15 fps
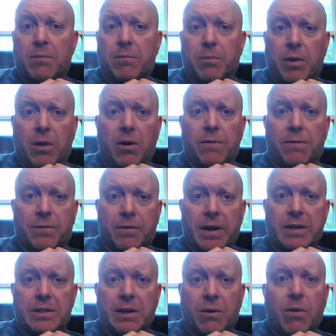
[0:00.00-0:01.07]
Um, I have
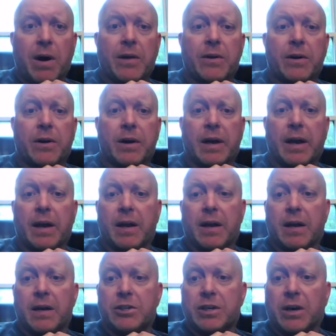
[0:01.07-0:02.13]
spent the night
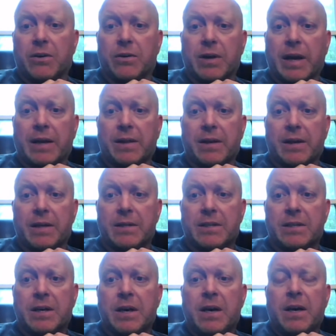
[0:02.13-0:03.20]
out in below
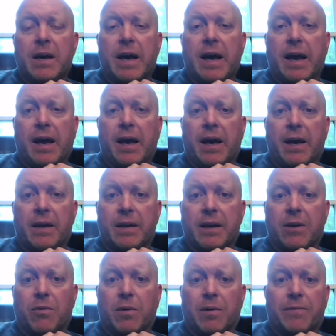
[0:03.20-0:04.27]
freezing weather in
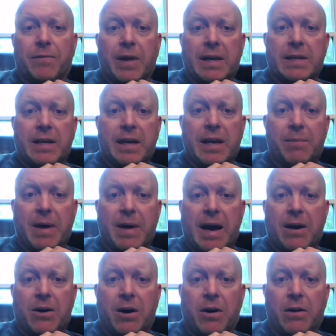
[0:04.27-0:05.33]
a shelter like this
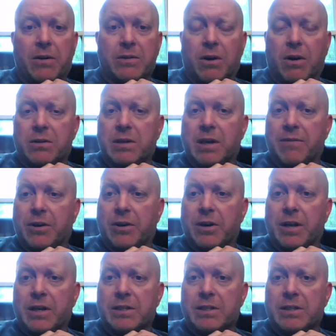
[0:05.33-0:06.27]
and it'll